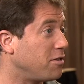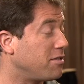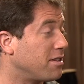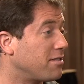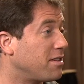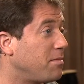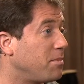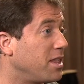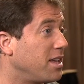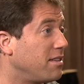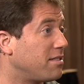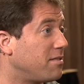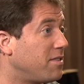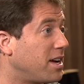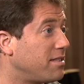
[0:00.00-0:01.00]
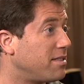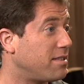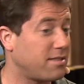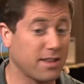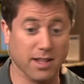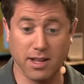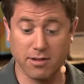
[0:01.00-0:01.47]
using some of these
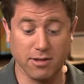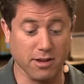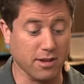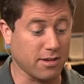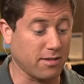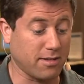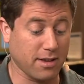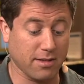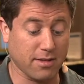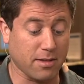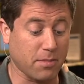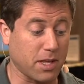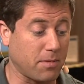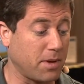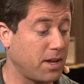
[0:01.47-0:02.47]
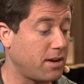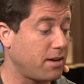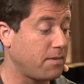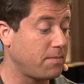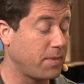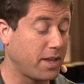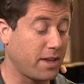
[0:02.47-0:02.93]
devices, and actually you can see some of them here.